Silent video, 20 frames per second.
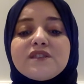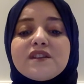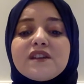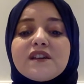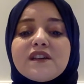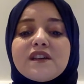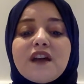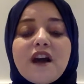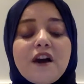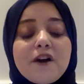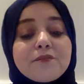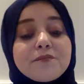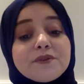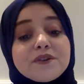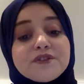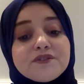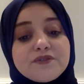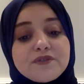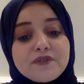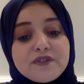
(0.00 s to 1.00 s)
the
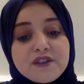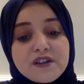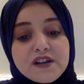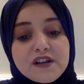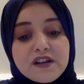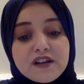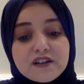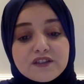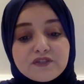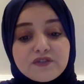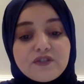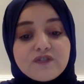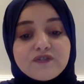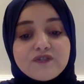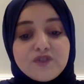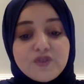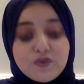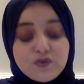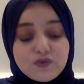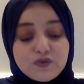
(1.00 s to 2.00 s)
arbitrary cutoff
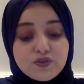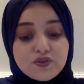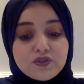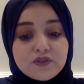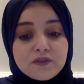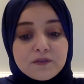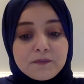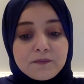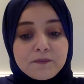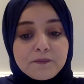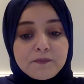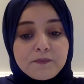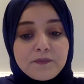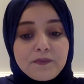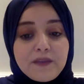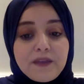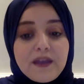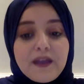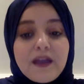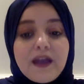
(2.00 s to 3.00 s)
used,
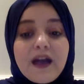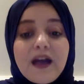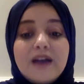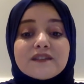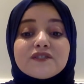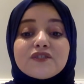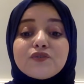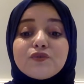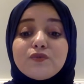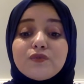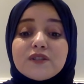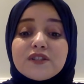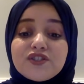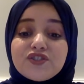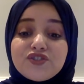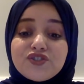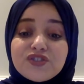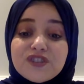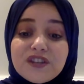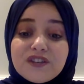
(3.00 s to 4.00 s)
and
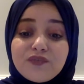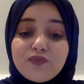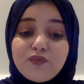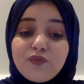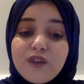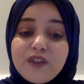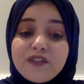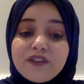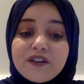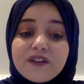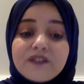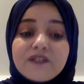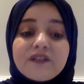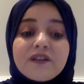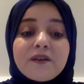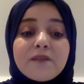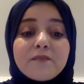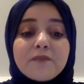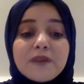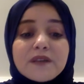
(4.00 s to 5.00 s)
question whether
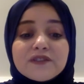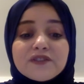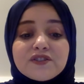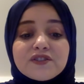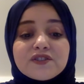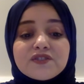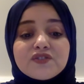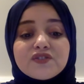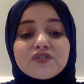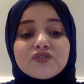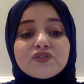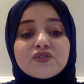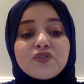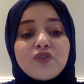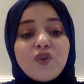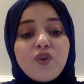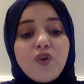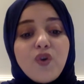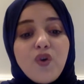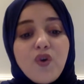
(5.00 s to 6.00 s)
patterns
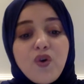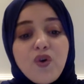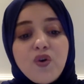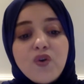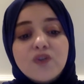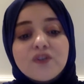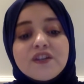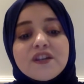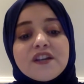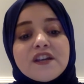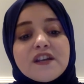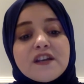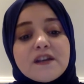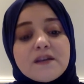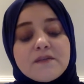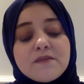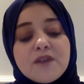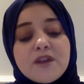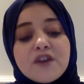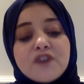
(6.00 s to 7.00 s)
only
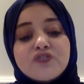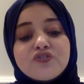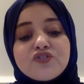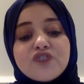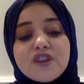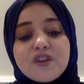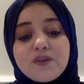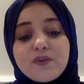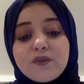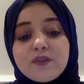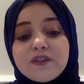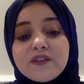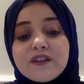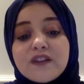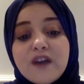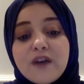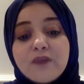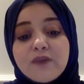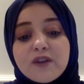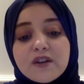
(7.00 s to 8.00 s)
emerging with
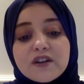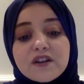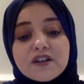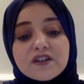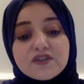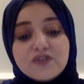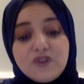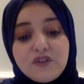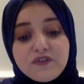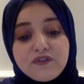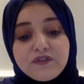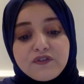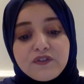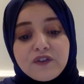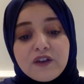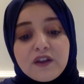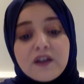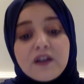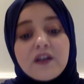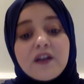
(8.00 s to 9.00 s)
lower cutoff
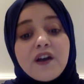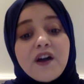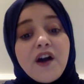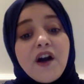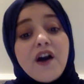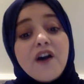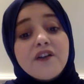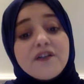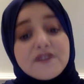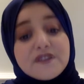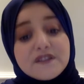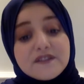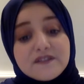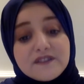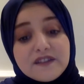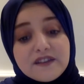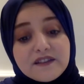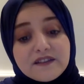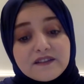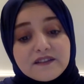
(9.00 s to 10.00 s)
are
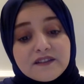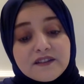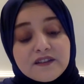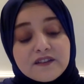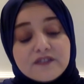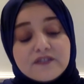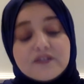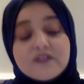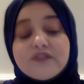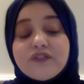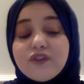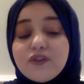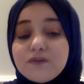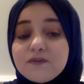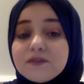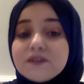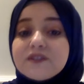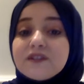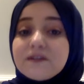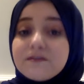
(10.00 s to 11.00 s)
indeed
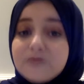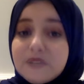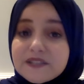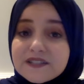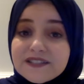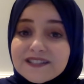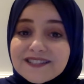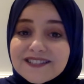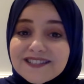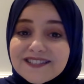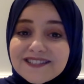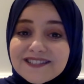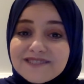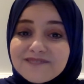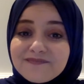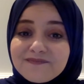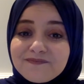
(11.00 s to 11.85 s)
developmental patterns.